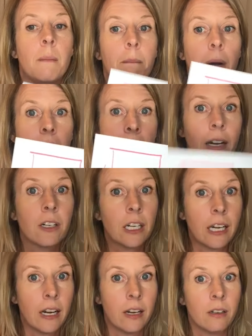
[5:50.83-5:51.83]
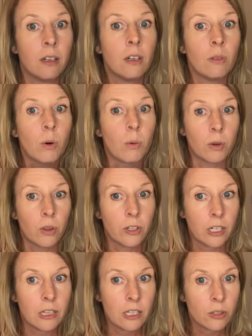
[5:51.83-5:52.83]
But area, what we're
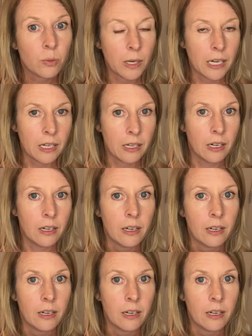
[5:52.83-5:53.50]
learning this week